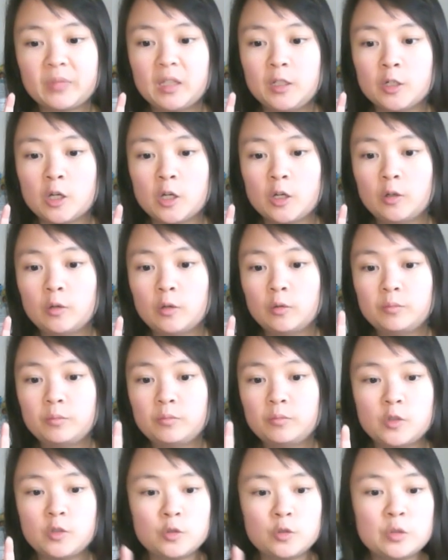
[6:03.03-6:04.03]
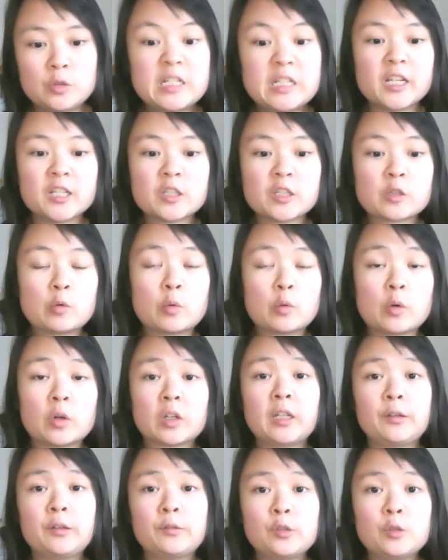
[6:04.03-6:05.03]
you know, do desk
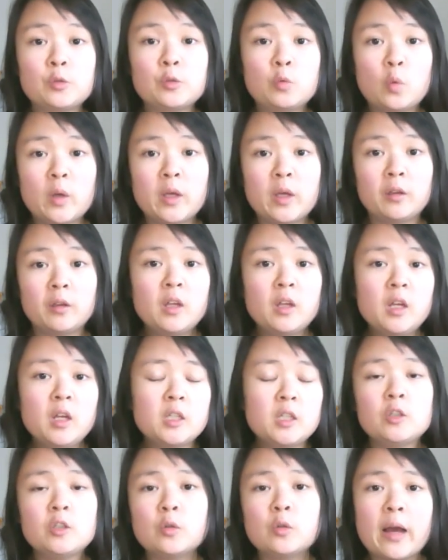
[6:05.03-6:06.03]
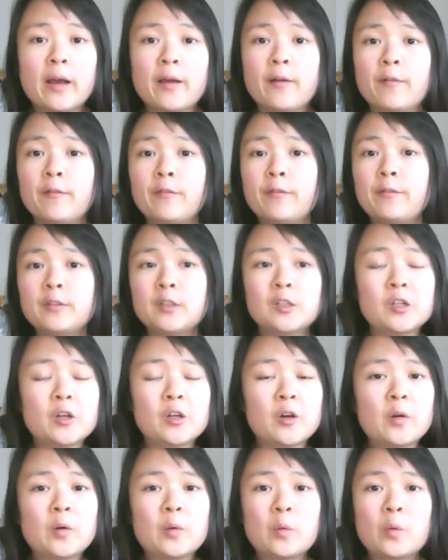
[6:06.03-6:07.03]
work, if you will, you have, you
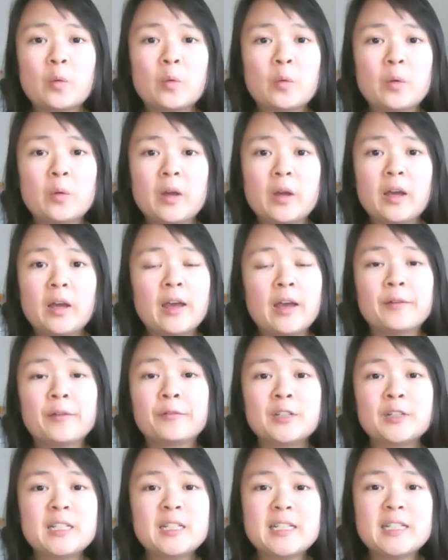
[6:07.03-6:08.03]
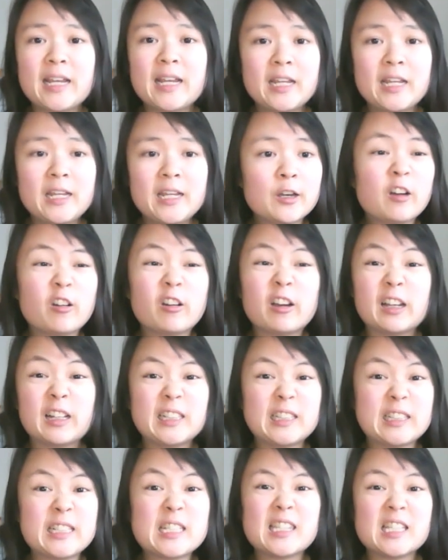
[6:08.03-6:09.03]
know, every day, or at
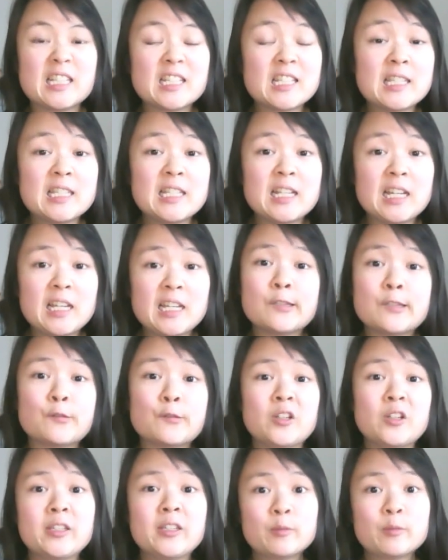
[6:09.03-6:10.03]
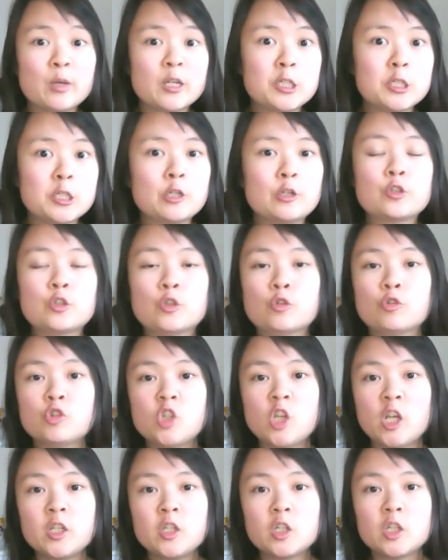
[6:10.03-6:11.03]
least this day, is very special, so
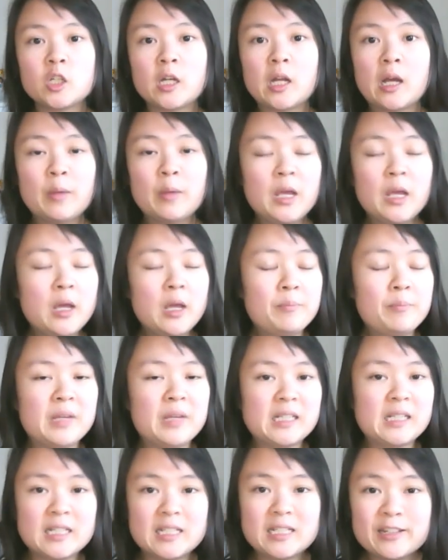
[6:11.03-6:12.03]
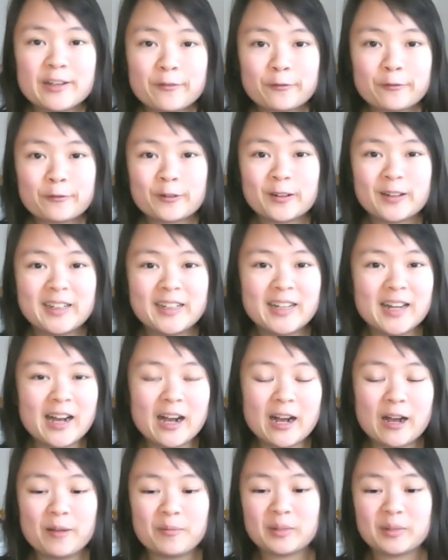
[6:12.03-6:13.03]
change it up, make it different,
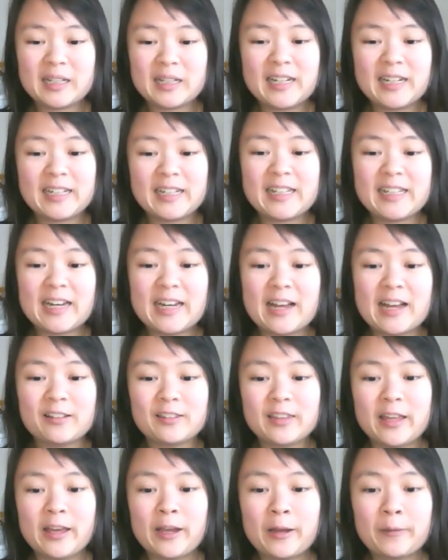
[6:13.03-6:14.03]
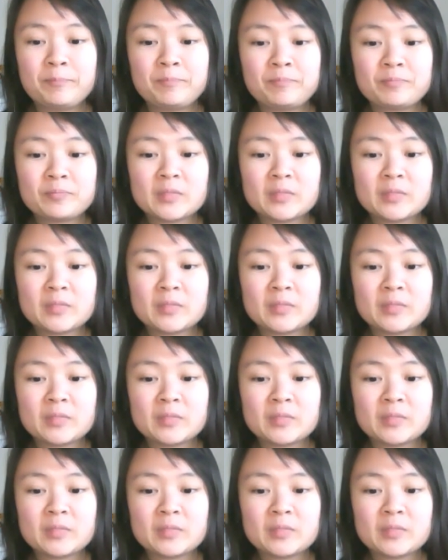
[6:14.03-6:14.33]
kind of get out there.